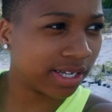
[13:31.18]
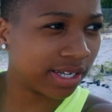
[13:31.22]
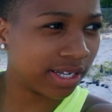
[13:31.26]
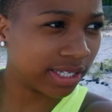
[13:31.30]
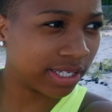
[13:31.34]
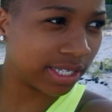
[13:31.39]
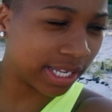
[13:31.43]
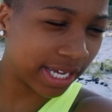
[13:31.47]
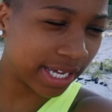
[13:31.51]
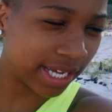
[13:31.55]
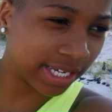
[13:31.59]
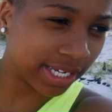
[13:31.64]

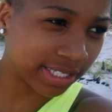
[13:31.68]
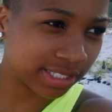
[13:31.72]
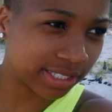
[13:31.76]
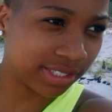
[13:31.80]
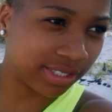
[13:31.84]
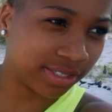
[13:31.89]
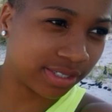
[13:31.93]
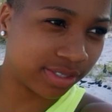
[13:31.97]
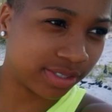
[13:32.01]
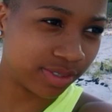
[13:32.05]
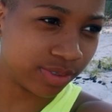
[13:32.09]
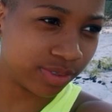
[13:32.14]
Lex
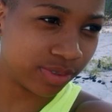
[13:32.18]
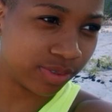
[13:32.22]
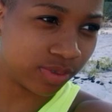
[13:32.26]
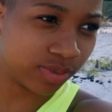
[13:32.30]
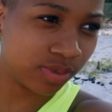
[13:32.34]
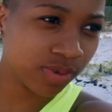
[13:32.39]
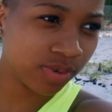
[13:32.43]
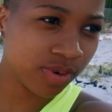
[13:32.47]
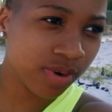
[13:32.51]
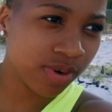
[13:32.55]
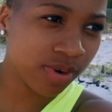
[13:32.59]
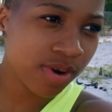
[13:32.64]
to
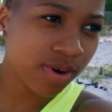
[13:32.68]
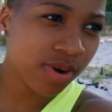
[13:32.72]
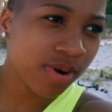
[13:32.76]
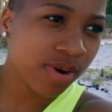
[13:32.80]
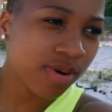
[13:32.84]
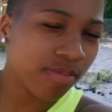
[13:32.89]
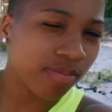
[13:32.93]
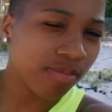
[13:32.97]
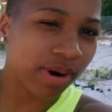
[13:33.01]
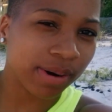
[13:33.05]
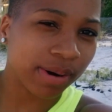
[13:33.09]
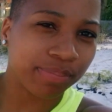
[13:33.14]

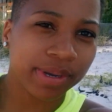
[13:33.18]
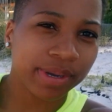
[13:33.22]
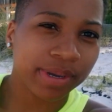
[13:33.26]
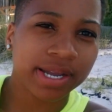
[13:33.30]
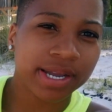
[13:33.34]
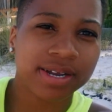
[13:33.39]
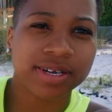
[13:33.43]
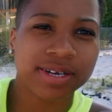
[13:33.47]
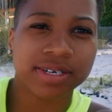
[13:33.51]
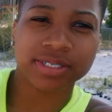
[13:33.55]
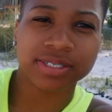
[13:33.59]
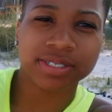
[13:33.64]
my
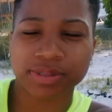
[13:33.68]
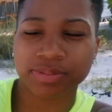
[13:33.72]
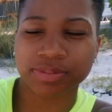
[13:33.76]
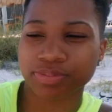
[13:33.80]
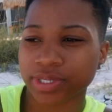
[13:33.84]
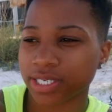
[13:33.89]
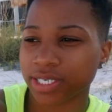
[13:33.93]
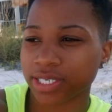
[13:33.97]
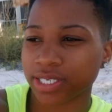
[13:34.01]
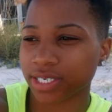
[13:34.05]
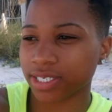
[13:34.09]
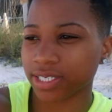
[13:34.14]
parents
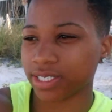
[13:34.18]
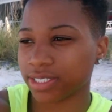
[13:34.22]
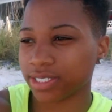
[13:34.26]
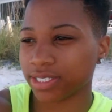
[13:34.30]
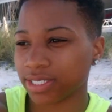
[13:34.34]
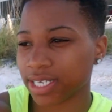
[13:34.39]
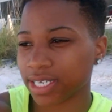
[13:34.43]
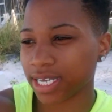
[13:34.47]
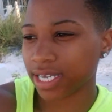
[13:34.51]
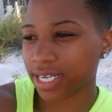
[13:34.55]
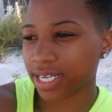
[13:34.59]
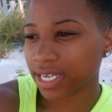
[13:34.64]
because
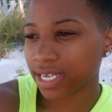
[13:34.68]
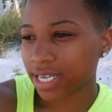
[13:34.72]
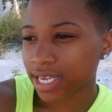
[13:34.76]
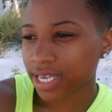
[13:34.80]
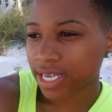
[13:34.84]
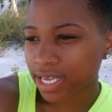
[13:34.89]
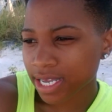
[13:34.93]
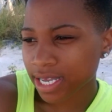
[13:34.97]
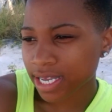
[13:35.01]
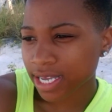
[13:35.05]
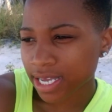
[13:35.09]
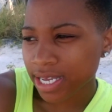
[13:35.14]

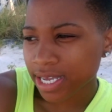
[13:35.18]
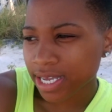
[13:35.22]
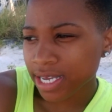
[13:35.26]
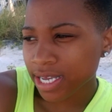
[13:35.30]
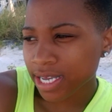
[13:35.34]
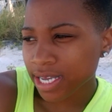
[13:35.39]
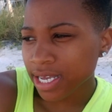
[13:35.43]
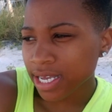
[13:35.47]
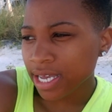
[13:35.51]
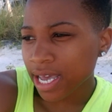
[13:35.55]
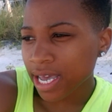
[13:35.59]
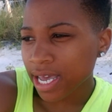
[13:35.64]

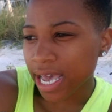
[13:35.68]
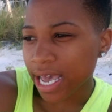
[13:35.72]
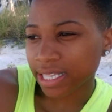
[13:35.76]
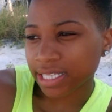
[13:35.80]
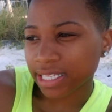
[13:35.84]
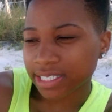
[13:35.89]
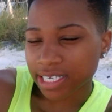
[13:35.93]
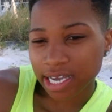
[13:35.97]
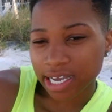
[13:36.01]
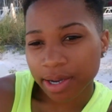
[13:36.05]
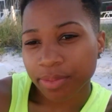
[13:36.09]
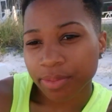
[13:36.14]
at the
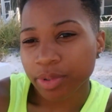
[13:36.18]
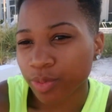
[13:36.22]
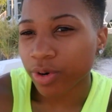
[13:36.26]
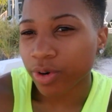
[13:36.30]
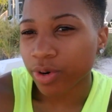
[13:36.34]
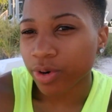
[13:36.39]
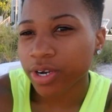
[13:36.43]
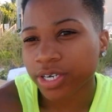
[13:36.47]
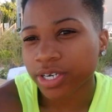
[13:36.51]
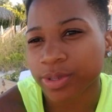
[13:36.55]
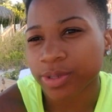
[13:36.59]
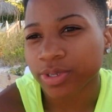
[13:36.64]
time we
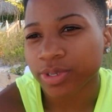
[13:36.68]
weren't in a